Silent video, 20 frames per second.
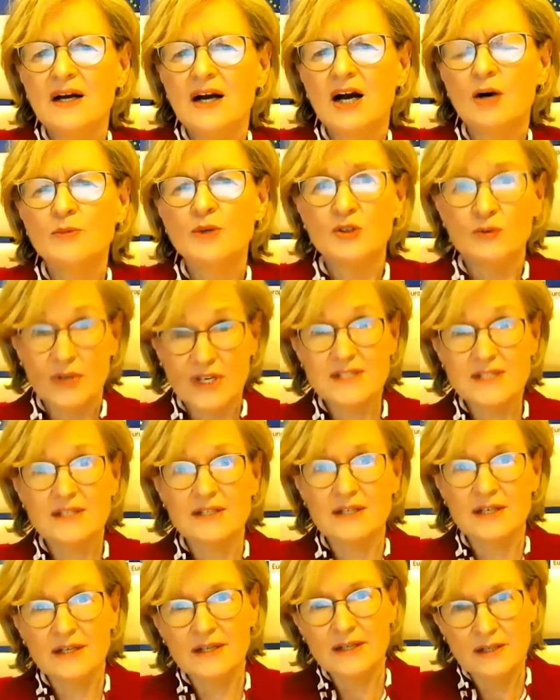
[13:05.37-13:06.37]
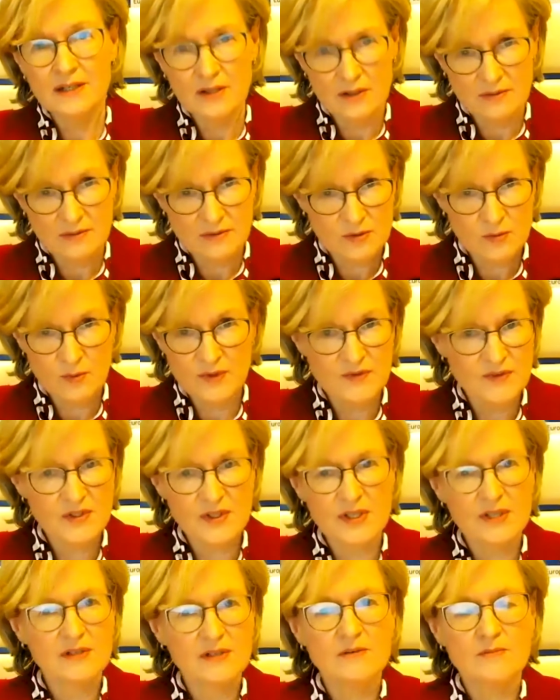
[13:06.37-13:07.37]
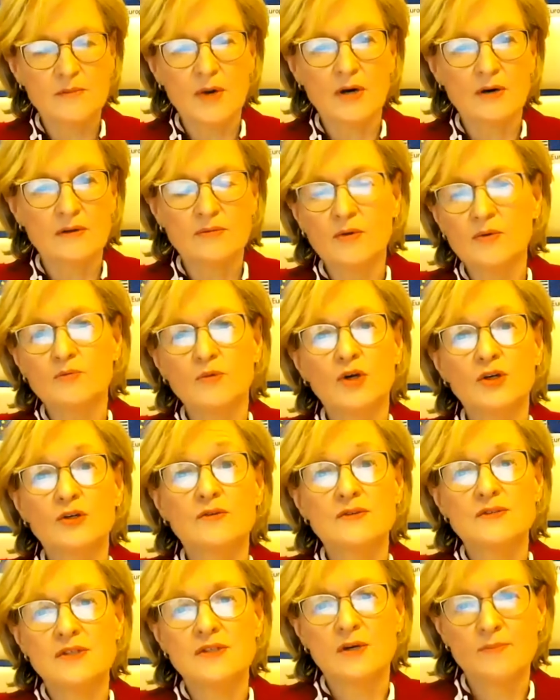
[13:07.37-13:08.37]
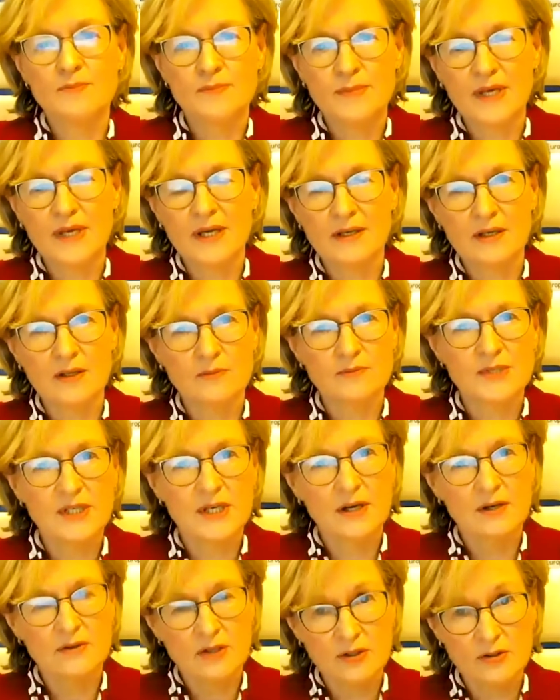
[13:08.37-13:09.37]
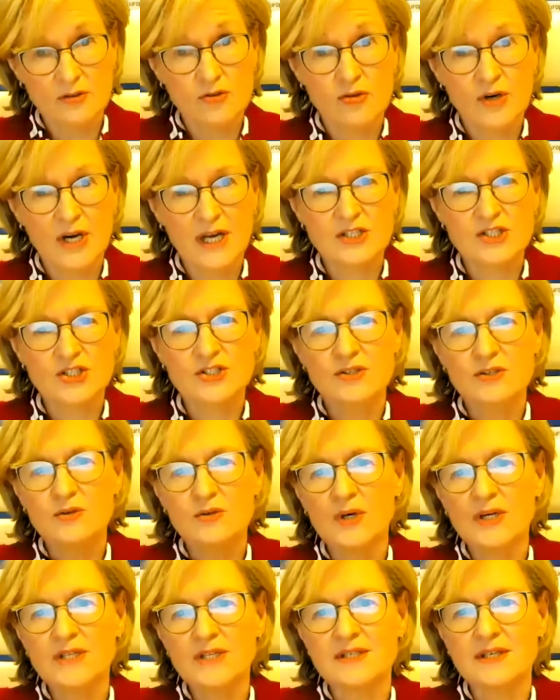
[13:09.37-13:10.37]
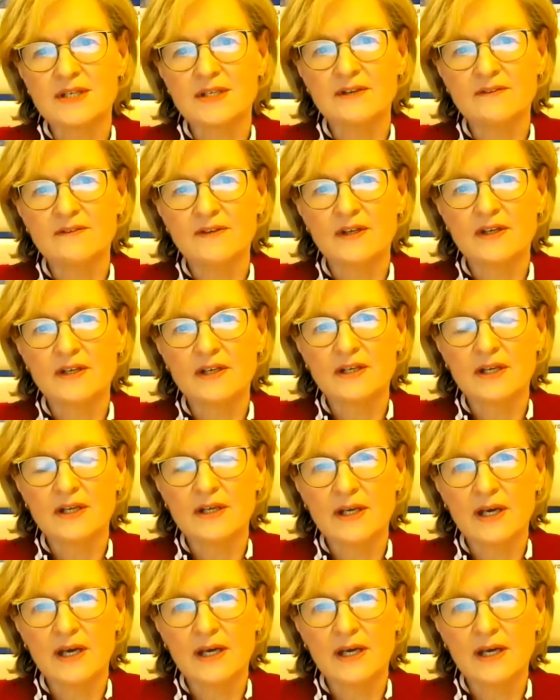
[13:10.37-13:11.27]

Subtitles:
I mean, recently, as we've seen, what goes up can come down and crash quite significantly.